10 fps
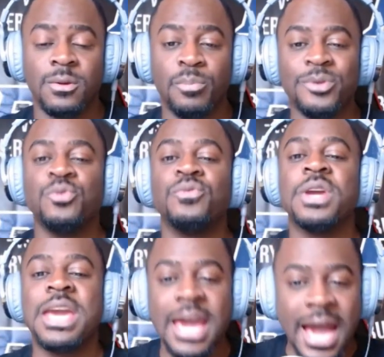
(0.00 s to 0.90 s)
But you've
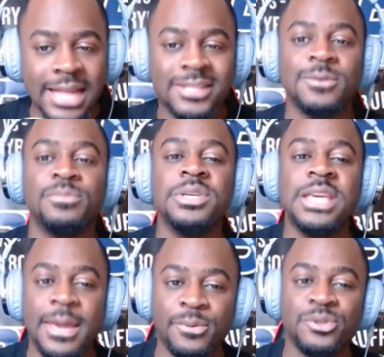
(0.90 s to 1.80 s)
got to
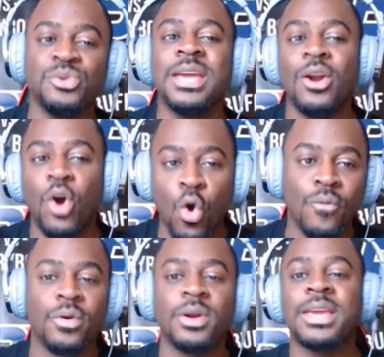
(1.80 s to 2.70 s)
be able to get
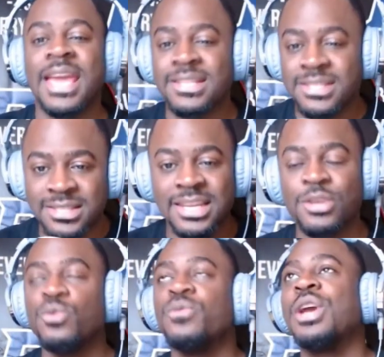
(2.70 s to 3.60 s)
over Kansas City.
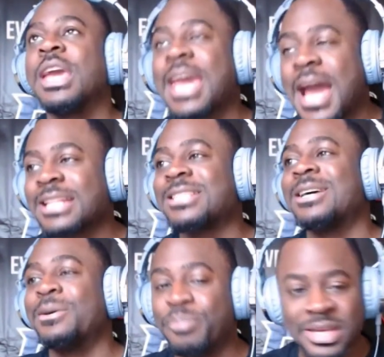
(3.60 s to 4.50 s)
You've got
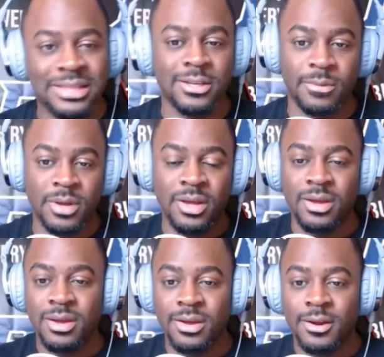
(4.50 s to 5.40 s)
to beat them.
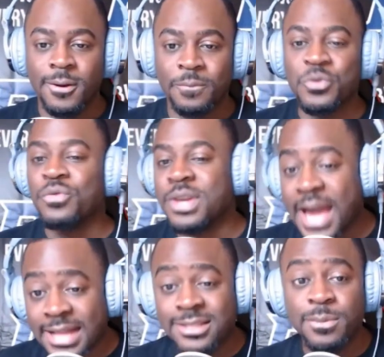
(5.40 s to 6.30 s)
You've
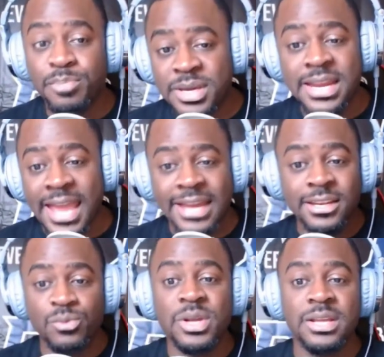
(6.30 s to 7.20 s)
got to beat
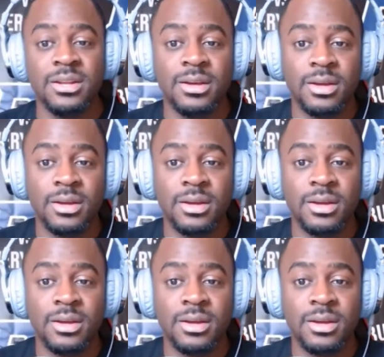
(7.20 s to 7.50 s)
Andy Reid.